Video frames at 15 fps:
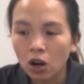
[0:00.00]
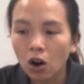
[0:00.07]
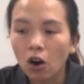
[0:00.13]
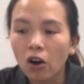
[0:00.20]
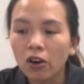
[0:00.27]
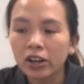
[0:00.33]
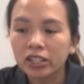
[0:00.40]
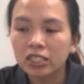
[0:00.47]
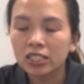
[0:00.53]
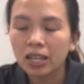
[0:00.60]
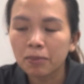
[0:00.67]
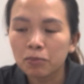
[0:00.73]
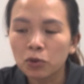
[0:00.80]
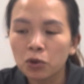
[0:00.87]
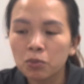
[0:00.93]
or
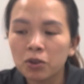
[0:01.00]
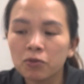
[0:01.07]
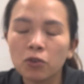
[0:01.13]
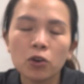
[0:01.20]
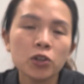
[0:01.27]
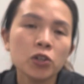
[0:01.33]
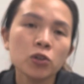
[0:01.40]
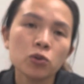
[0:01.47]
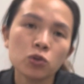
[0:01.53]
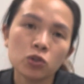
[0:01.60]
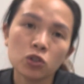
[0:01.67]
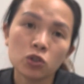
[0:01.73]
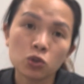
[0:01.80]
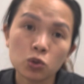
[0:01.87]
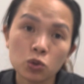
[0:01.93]
example before
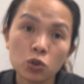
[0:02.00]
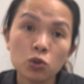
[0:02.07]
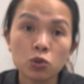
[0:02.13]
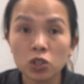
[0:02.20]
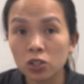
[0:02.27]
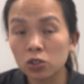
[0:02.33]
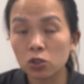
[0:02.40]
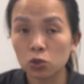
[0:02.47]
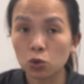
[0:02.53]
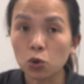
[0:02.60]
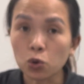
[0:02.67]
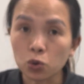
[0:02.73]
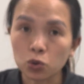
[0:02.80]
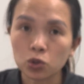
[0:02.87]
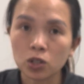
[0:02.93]
using the
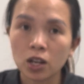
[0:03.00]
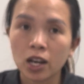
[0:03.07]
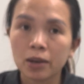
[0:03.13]
tools,